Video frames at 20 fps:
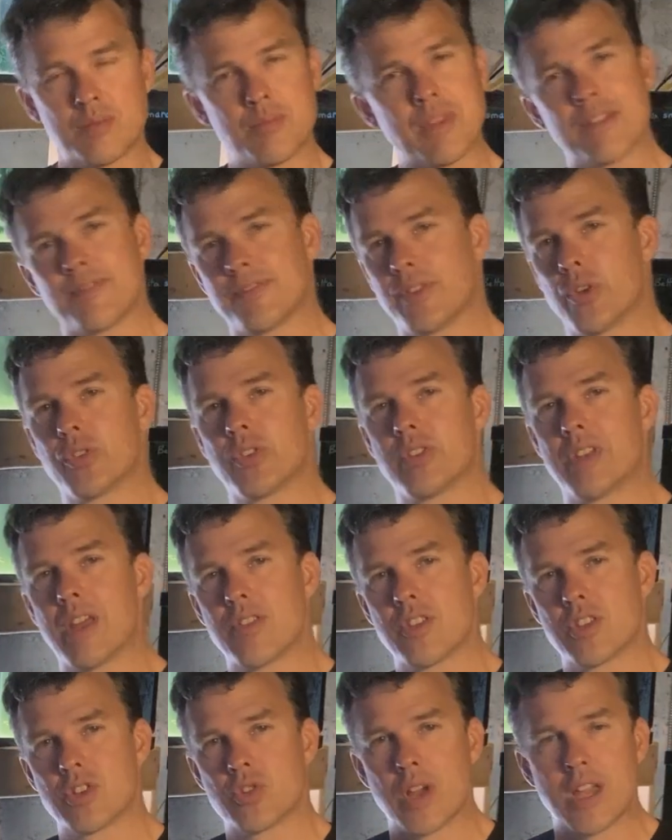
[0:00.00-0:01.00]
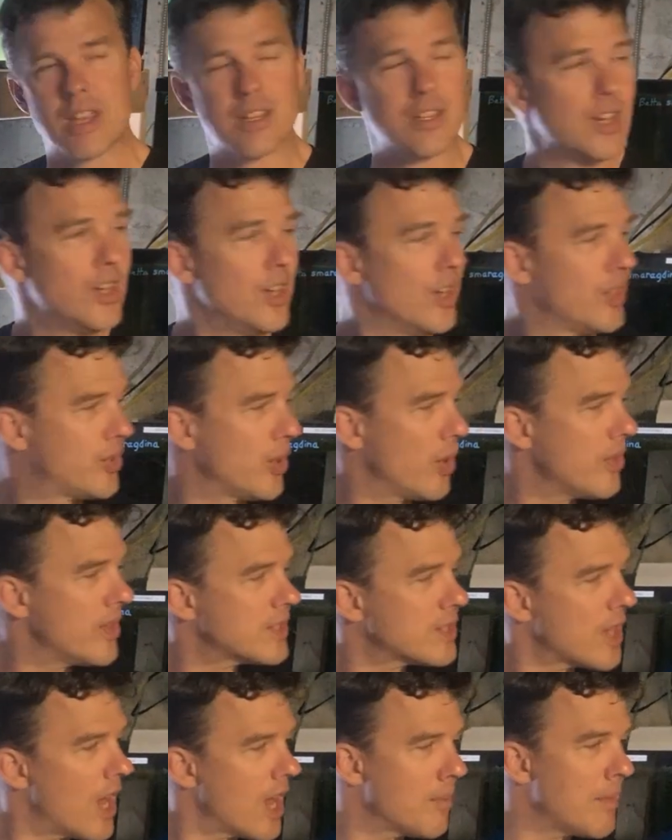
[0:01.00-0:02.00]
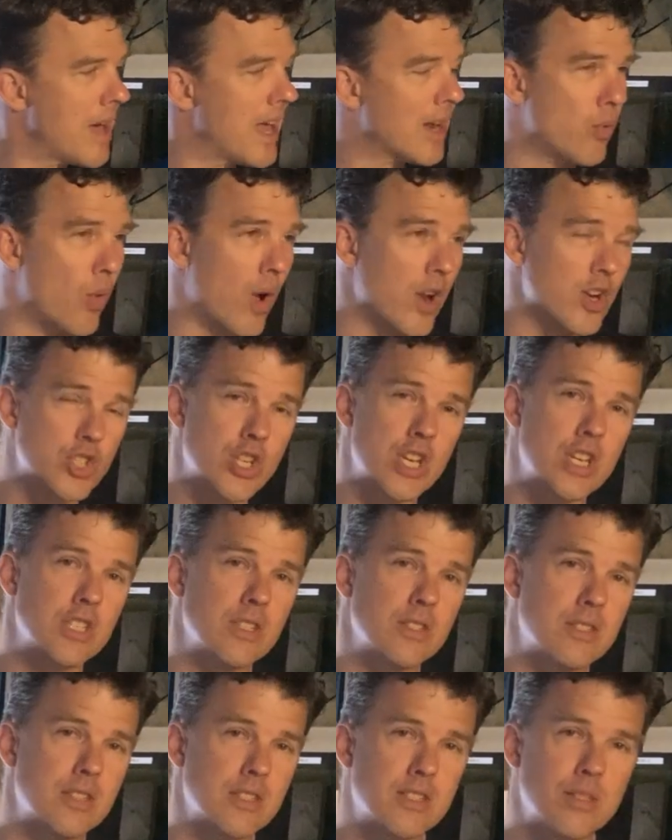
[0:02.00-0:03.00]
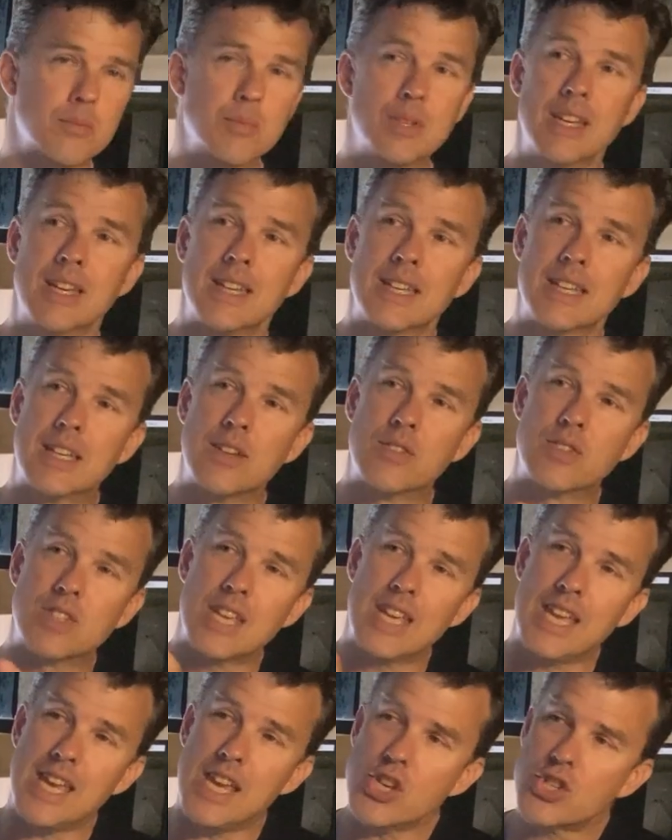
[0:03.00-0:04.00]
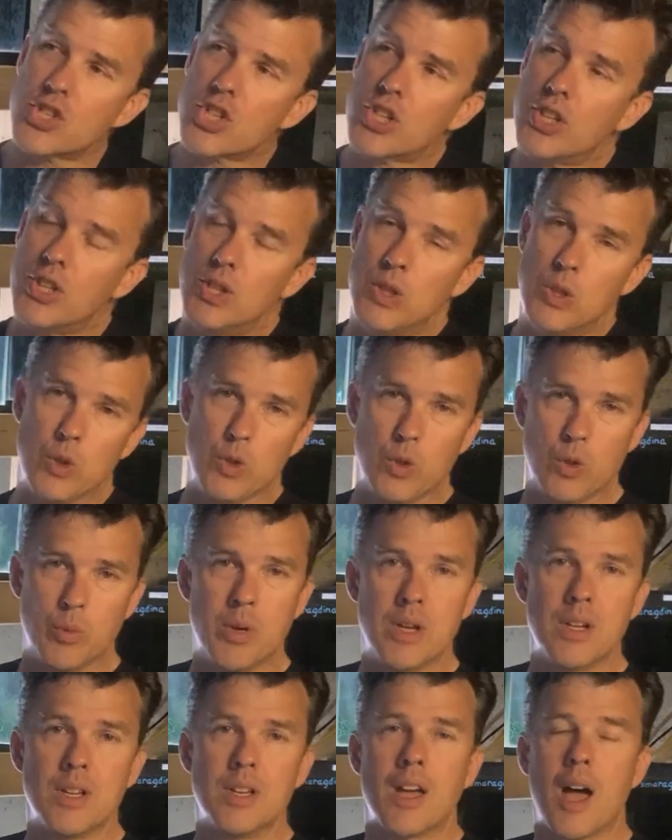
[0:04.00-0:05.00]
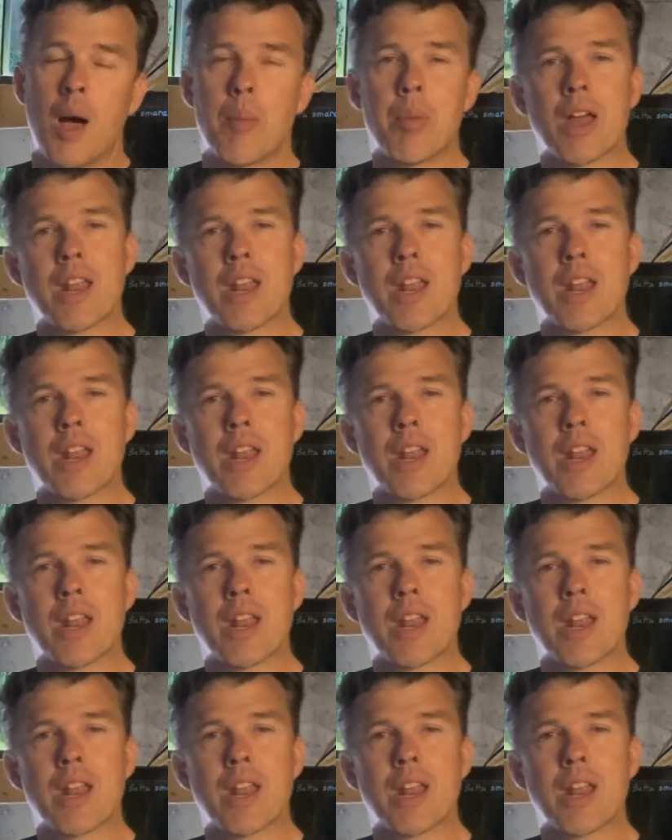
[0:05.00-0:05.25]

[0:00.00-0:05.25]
that flows it down the drain. So this automatic water changing system gives each cube about